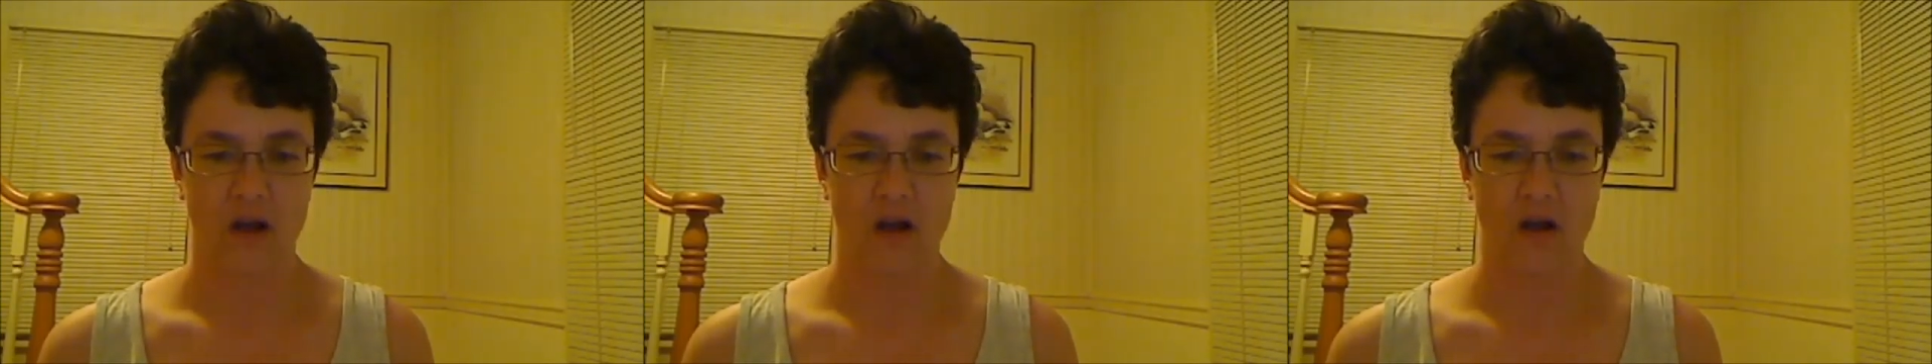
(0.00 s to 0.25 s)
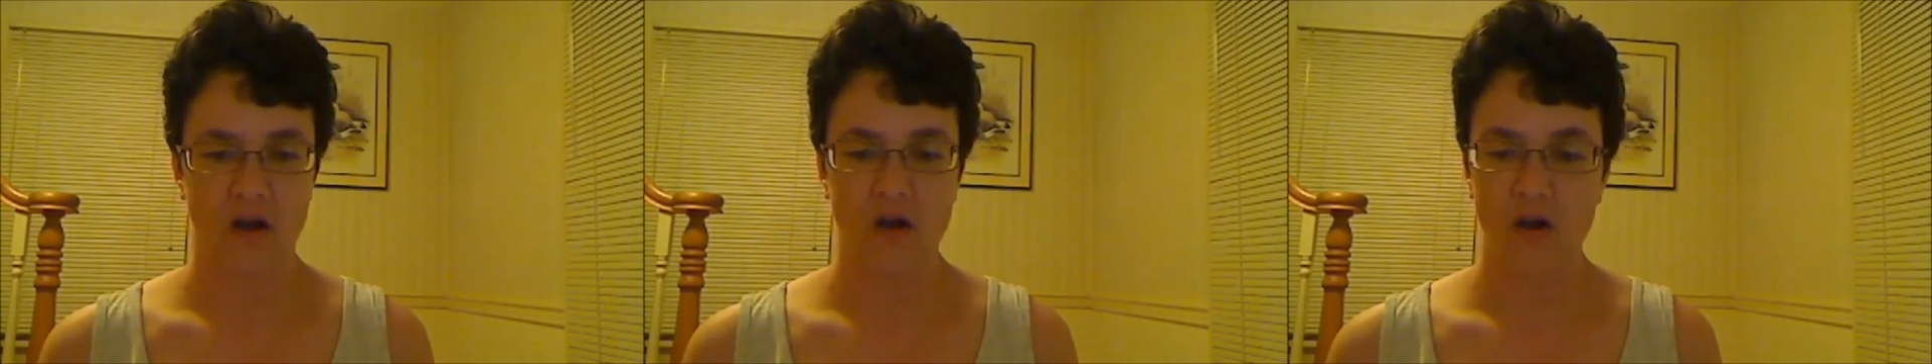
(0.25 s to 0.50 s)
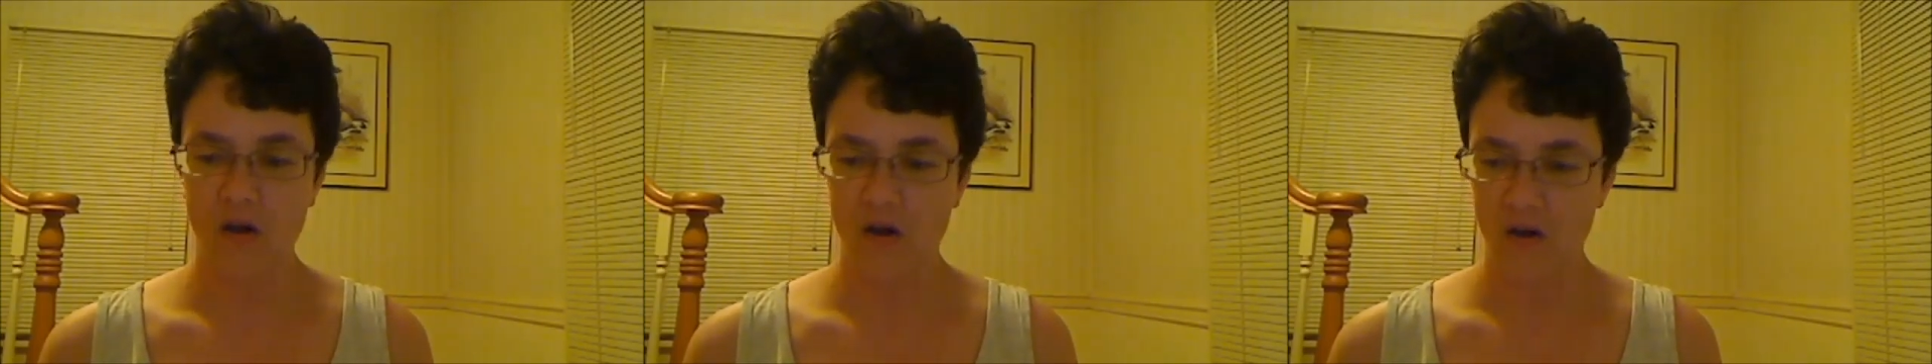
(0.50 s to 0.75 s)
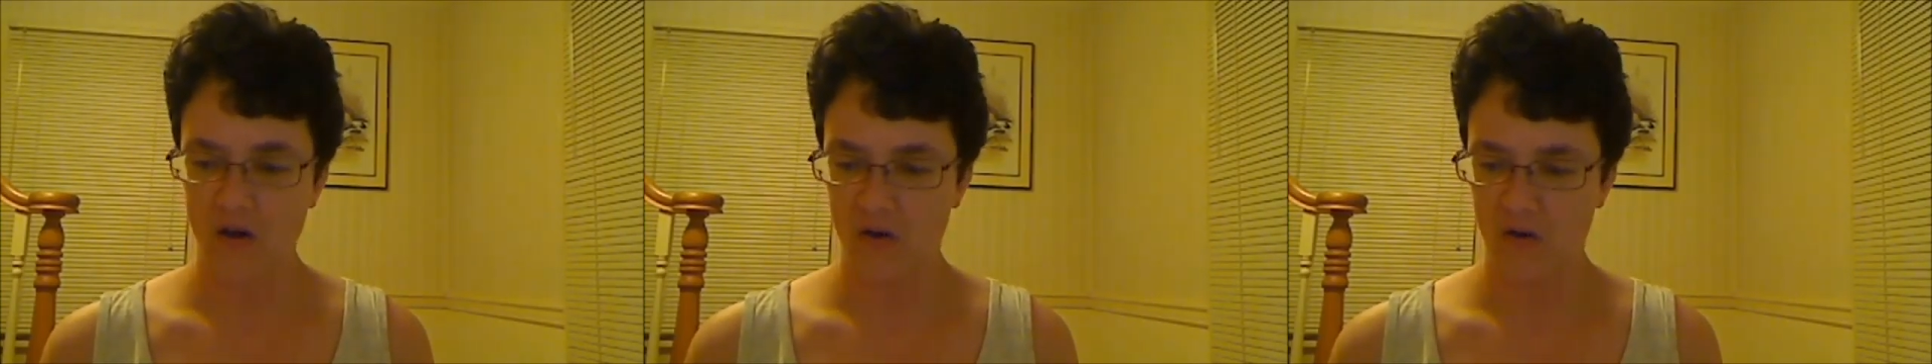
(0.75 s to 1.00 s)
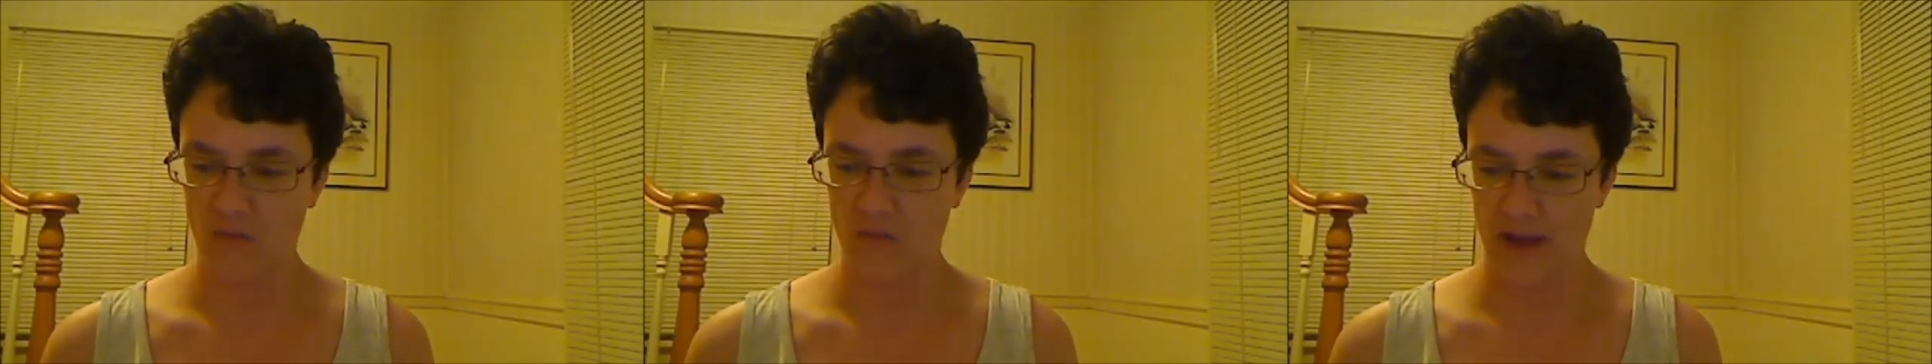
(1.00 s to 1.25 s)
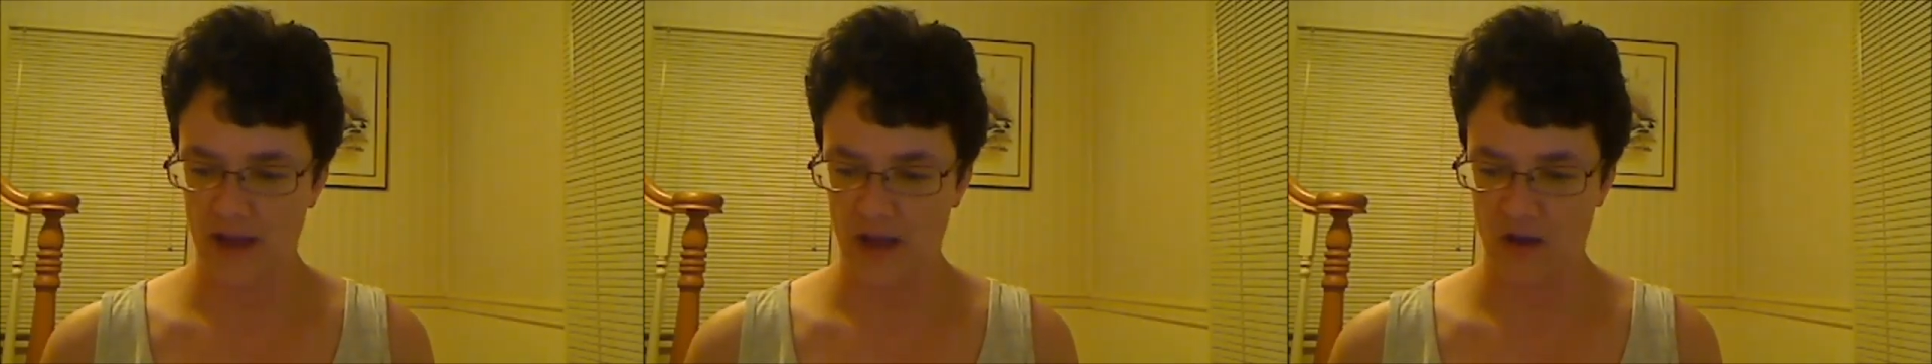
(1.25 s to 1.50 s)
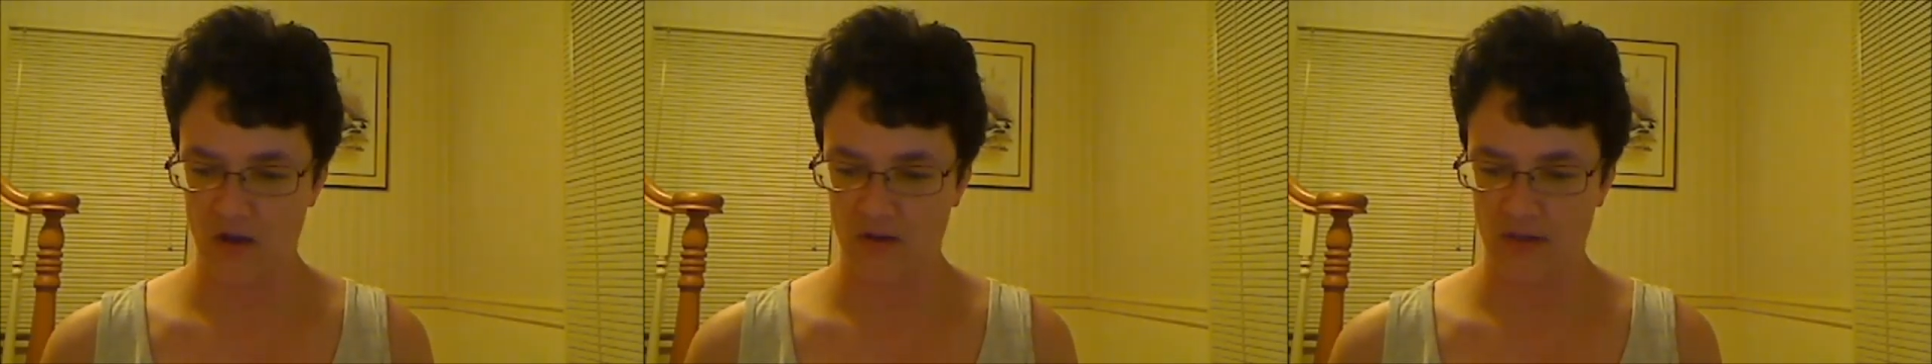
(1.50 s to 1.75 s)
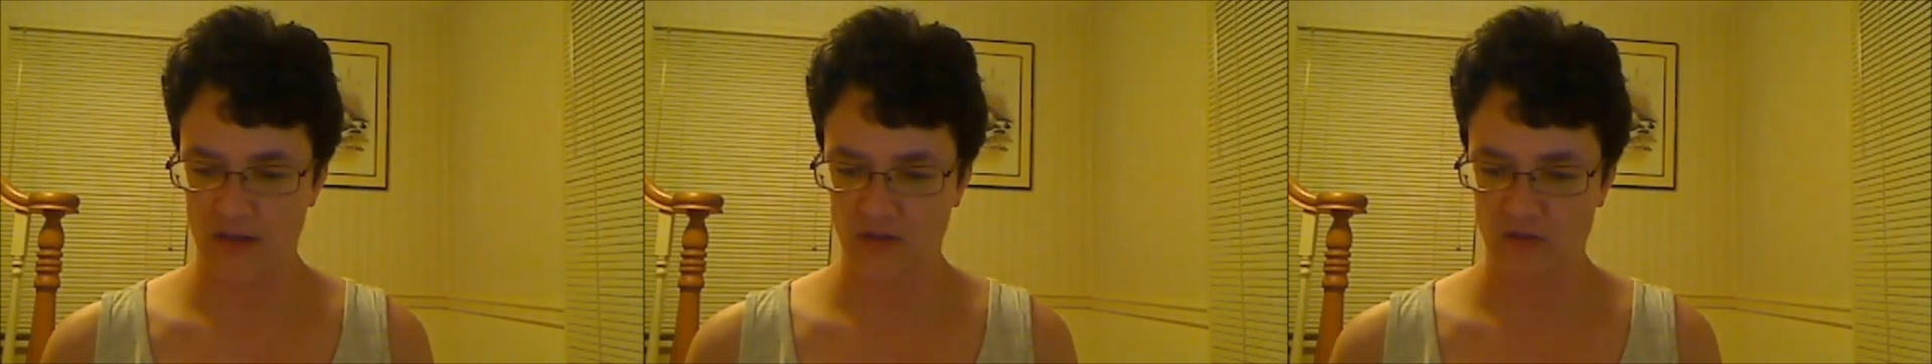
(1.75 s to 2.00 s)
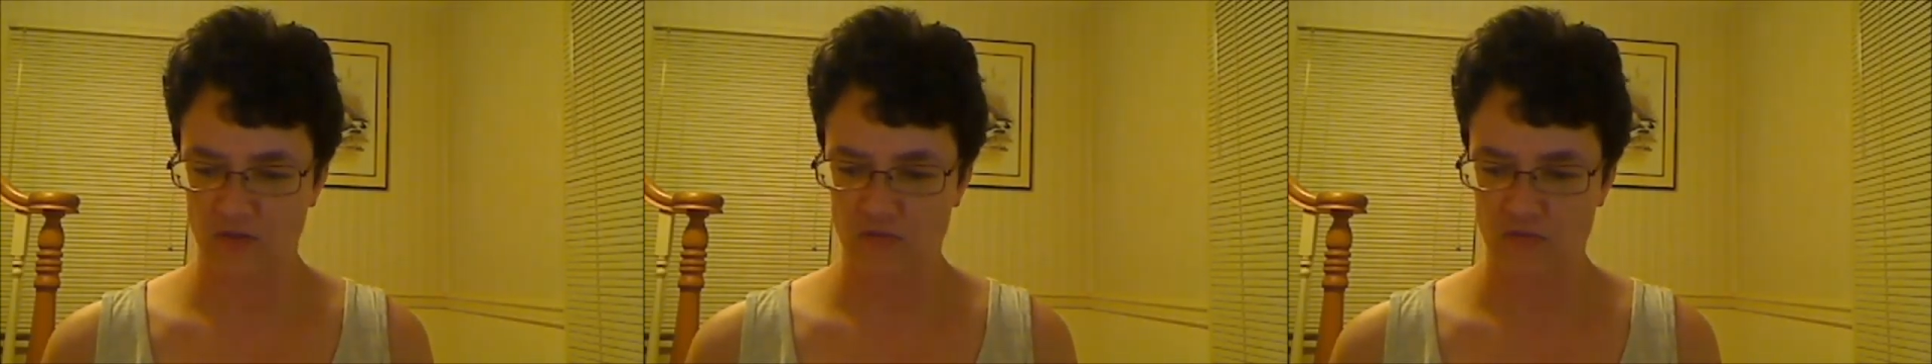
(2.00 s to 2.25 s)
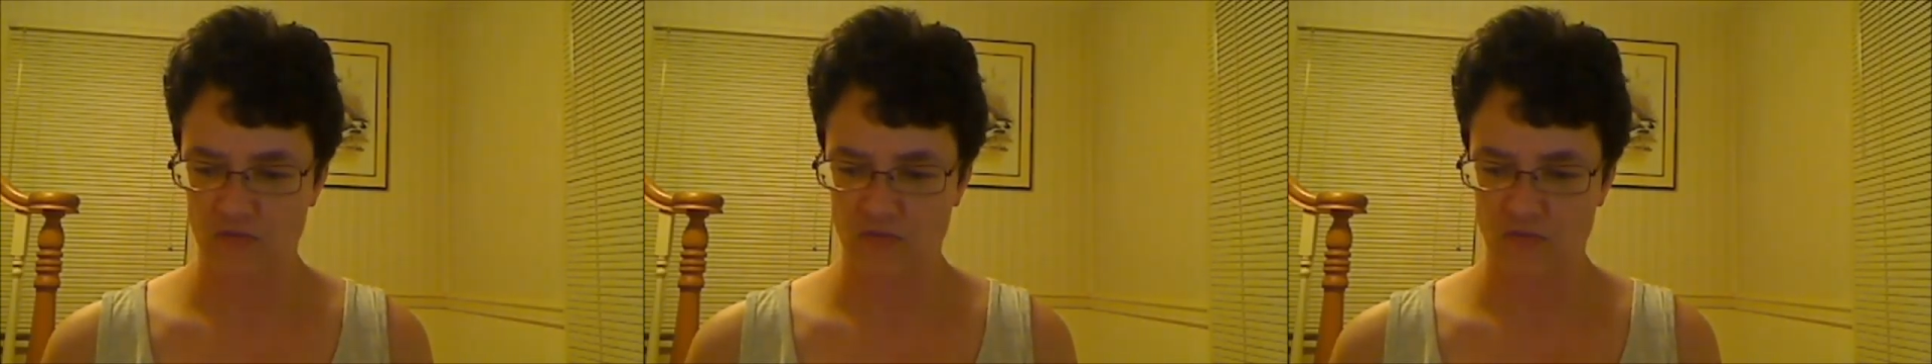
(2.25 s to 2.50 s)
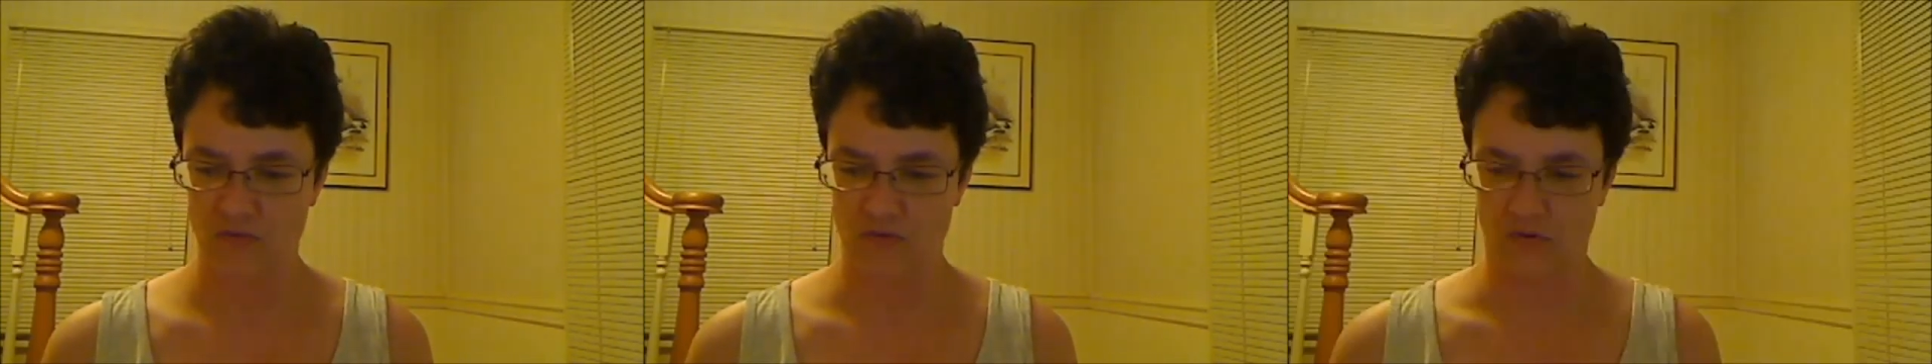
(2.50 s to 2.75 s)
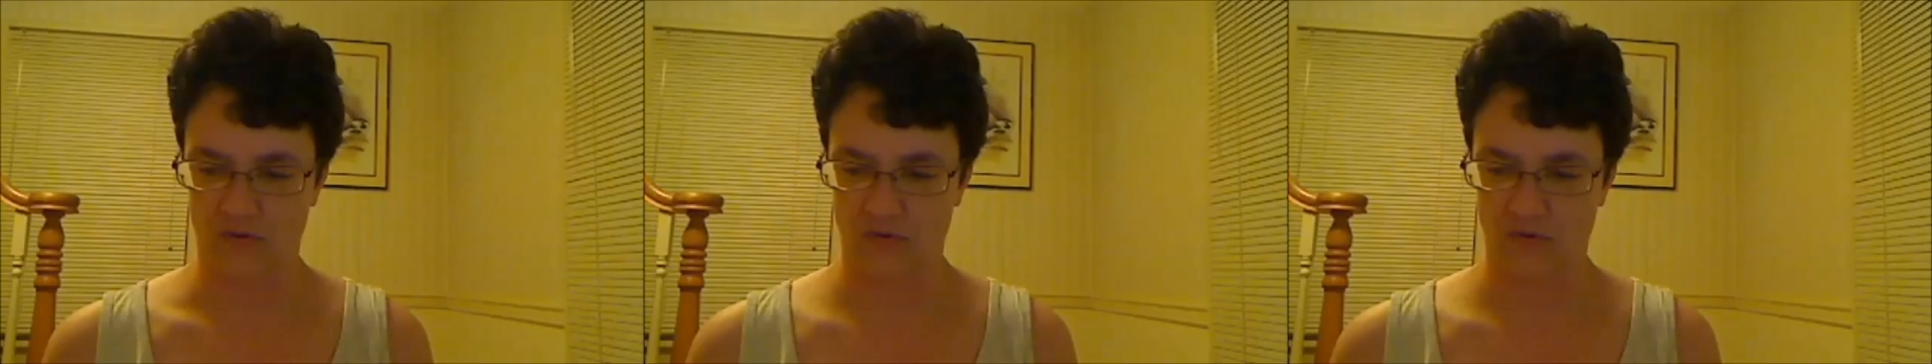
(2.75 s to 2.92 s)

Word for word: Oh, wow, that's cool.